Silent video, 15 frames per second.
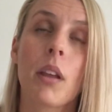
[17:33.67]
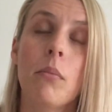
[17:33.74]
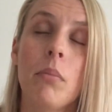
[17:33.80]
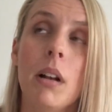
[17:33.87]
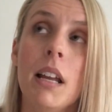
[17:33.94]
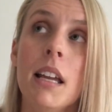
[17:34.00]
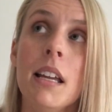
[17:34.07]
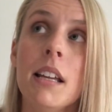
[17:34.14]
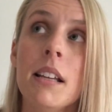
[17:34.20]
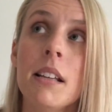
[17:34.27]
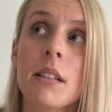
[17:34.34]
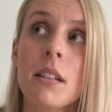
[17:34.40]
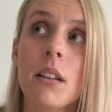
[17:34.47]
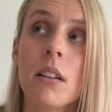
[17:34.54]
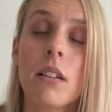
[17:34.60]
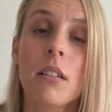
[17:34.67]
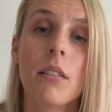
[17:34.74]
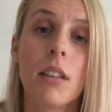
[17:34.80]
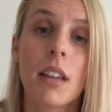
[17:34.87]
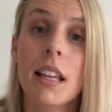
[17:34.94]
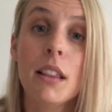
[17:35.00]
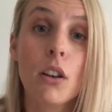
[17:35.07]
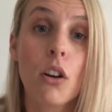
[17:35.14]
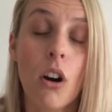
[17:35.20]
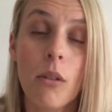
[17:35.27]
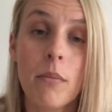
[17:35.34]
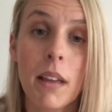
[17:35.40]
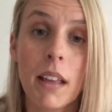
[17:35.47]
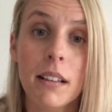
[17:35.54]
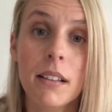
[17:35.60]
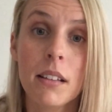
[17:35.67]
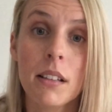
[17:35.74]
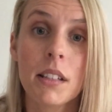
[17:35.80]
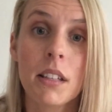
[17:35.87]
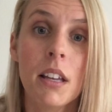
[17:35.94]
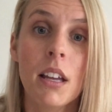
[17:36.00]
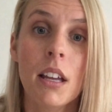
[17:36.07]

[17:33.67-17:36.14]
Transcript: Please, in the comments,